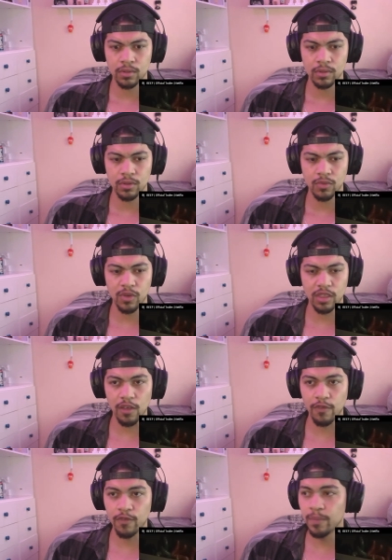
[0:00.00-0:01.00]
What the
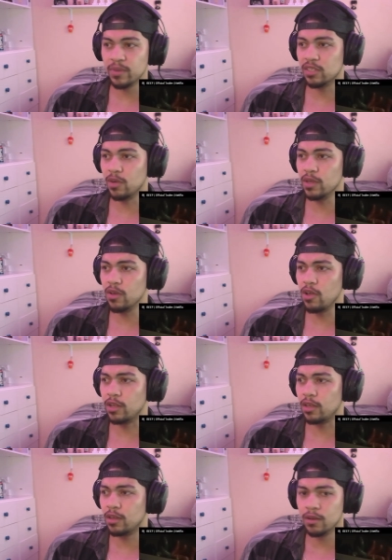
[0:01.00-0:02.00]
flip is going
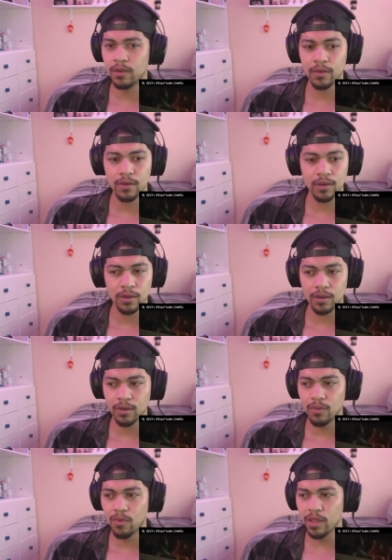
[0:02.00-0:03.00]
on?
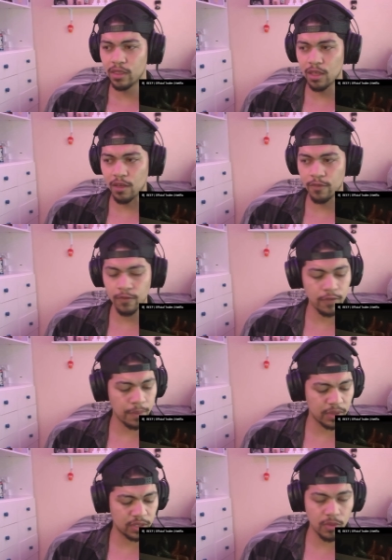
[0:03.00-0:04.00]
What the flip
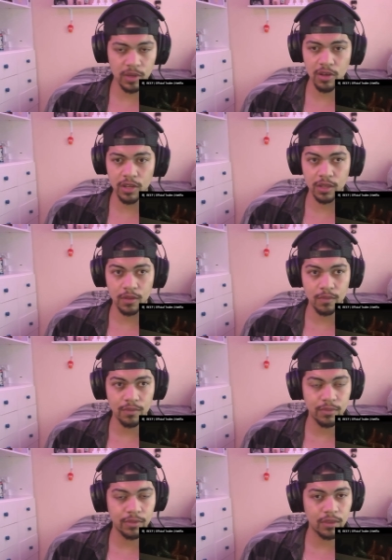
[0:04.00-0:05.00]
is going on?
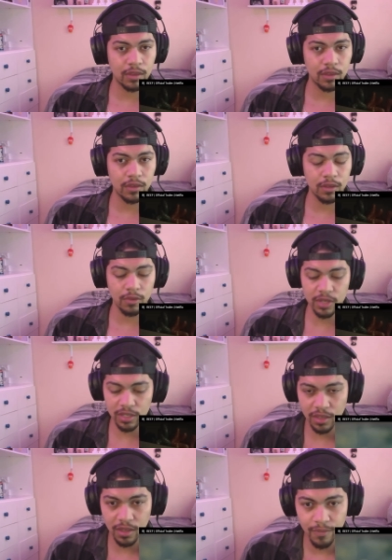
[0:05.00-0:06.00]
What?
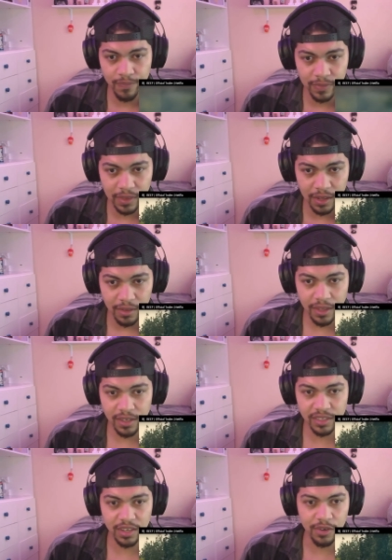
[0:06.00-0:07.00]
They
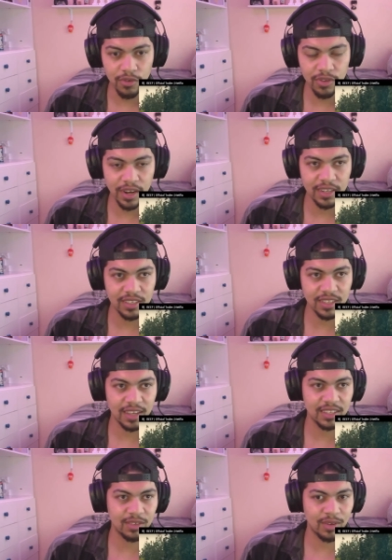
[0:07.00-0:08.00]
just road rage, just like
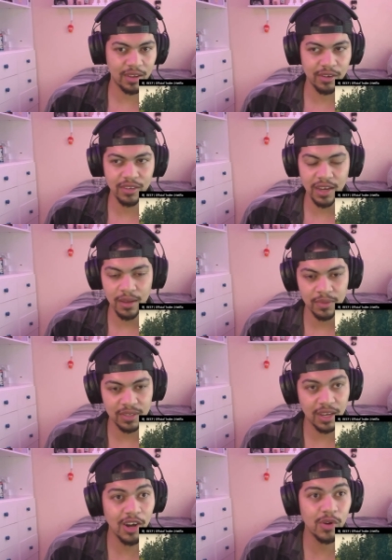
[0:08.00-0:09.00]
this with a road rage.
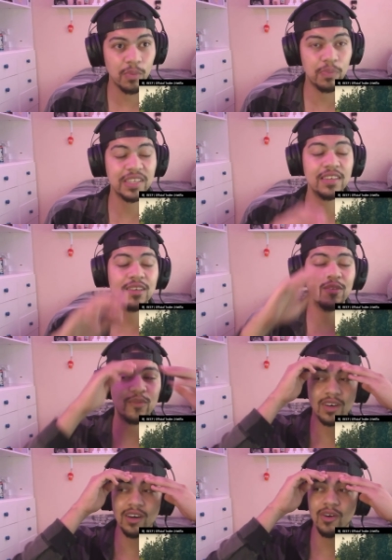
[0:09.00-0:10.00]
Oh,
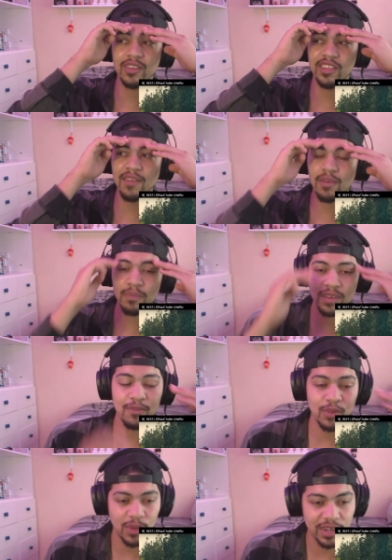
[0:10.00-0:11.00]
beef. Oh, did they have a beef
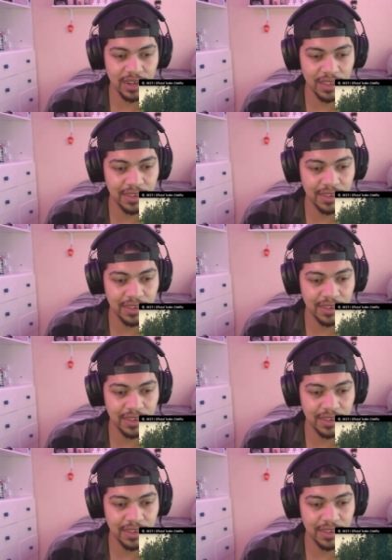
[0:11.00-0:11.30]
with one another?